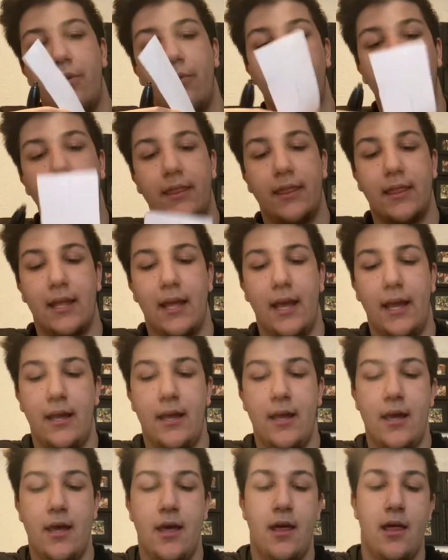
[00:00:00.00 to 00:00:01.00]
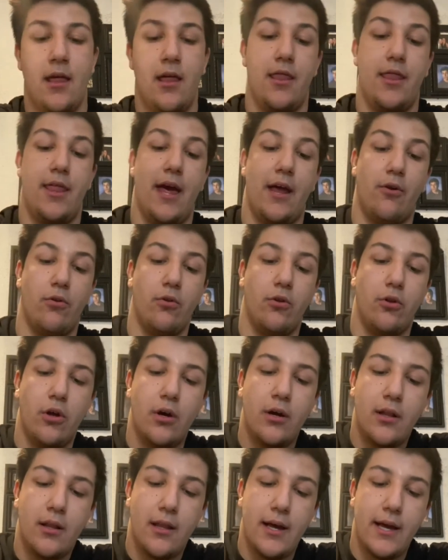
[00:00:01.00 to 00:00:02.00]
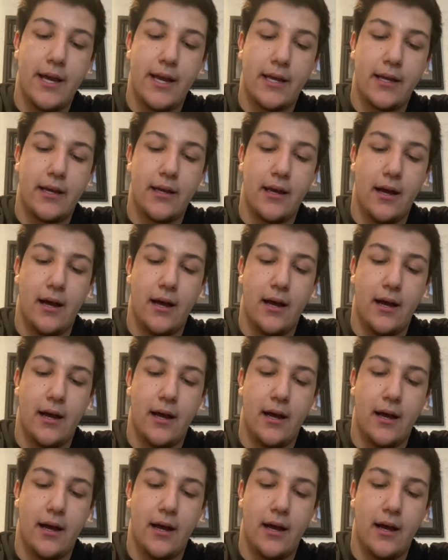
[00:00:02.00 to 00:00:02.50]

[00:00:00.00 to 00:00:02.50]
you what that'll look like.